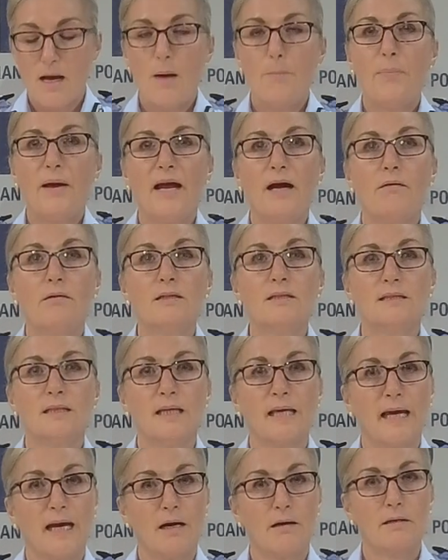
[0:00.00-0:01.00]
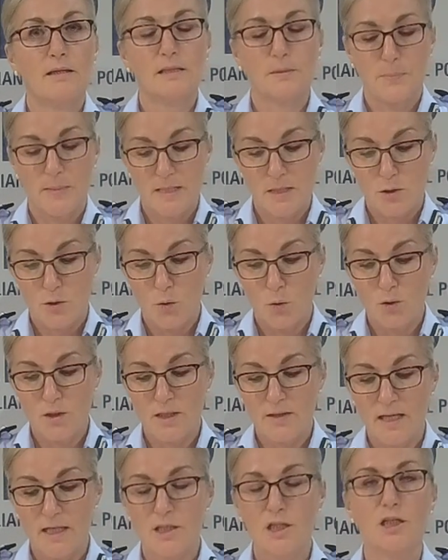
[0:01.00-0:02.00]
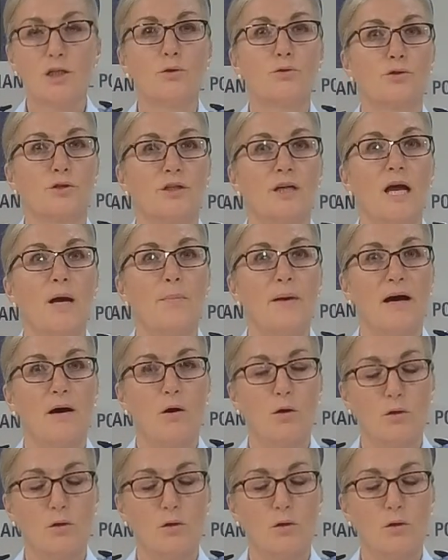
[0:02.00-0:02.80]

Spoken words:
Parents and carers must talk to their children about